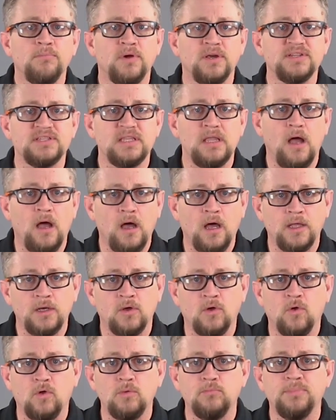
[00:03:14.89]
press the
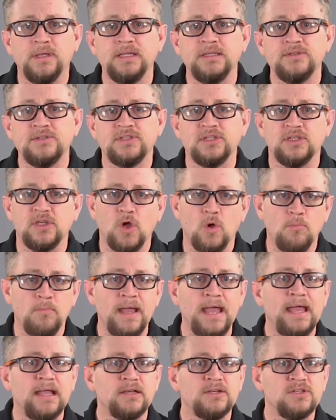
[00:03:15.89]
on-hold button to go
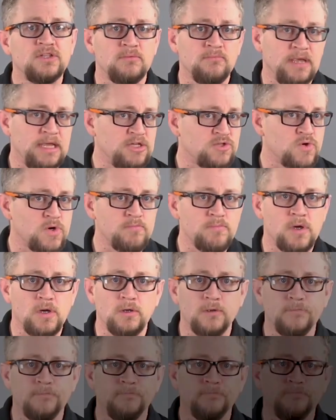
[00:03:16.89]
back to measuring
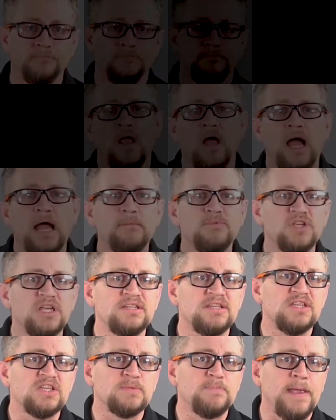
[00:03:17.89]
mode. I'm
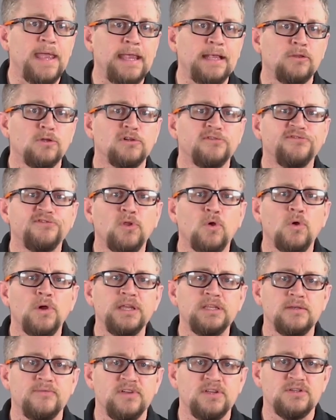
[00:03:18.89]
Jason Spangler,
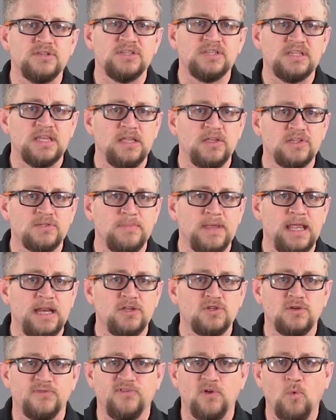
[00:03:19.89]
Flooring Division Sales
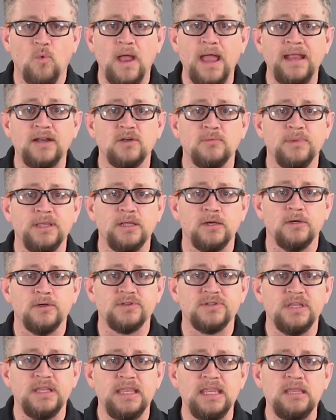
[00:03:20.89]
Manager for Wagner
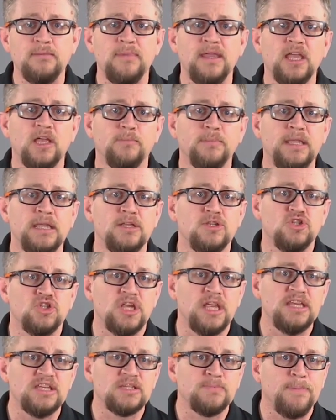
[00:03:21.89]
Meters. Email me at
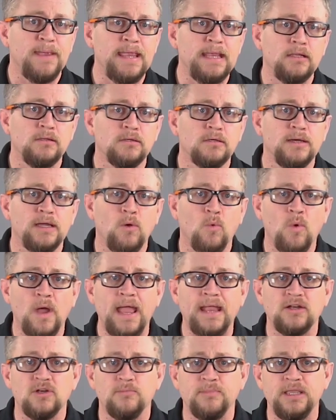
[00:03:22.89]
j spangler at
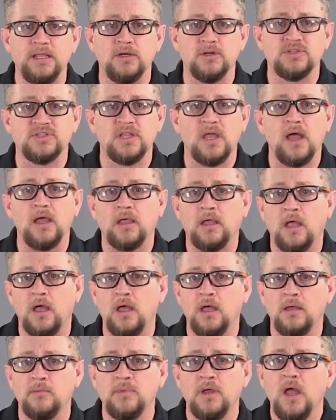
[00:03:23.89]
wagner meters dot
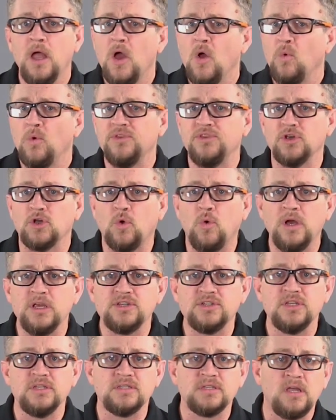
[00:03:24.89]
com with your
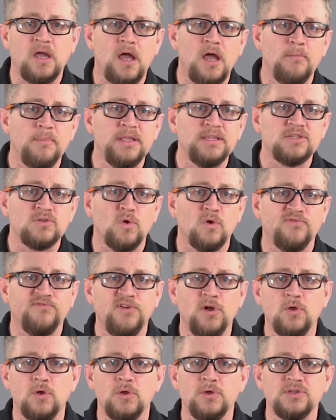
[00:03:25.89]
questions, comments, or
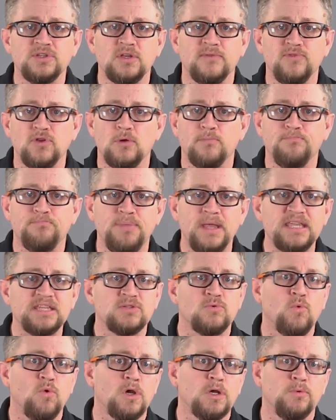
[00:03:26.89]
photos of your
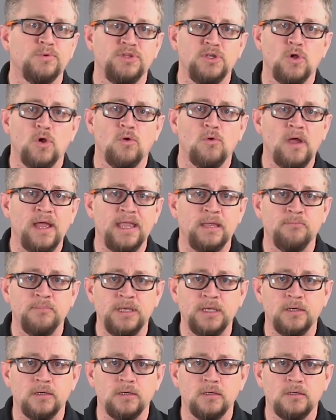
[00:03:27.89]
best work with your Orion
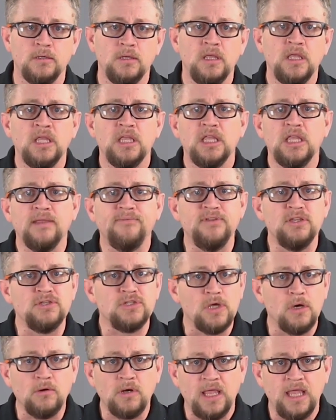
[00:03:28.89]
meter. If you
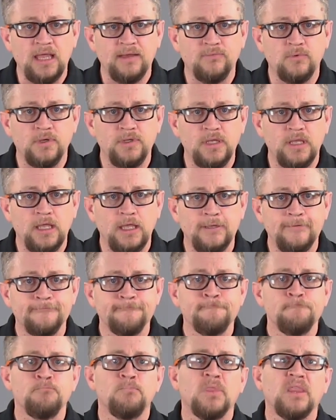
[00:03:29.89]
don't have one yet,
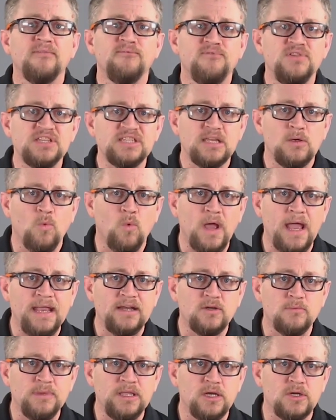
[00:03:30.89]
visit
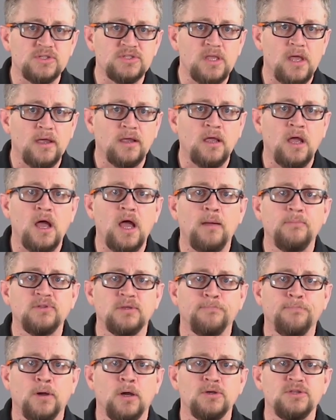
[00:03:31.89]
wagner meters dot com to
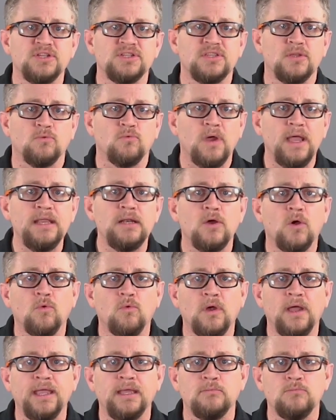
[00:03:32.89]
purchase the right
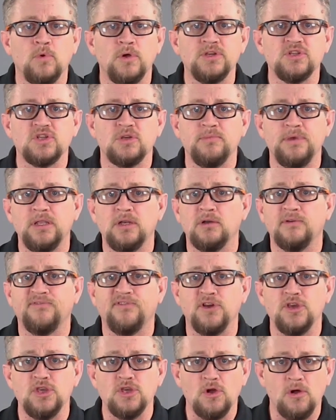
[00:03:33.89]
Orion moisture meter
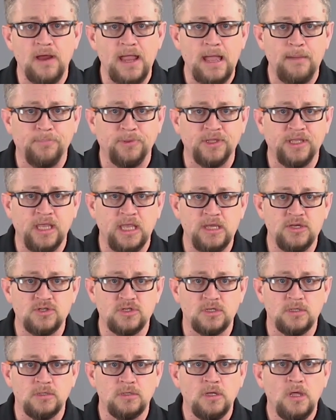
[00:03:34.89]
for your
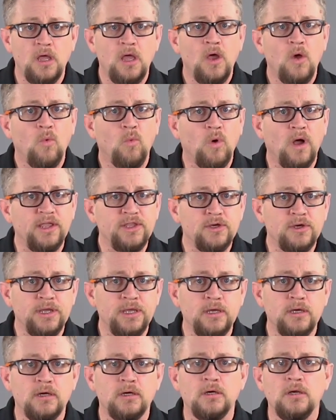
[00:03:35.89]
application. While you're
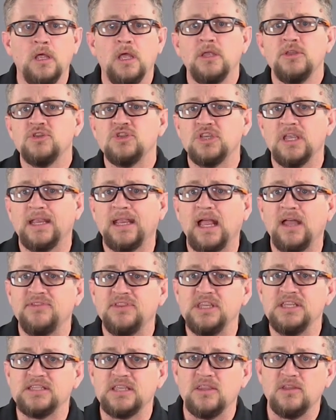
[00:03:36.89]
here, check out
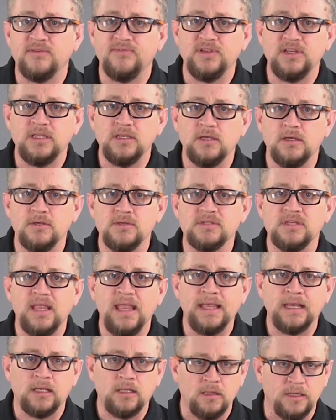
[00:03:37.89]
these other videos
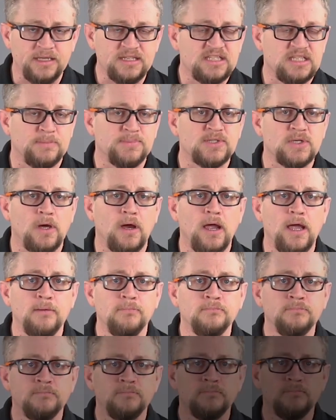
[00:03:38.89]
and click subscribe.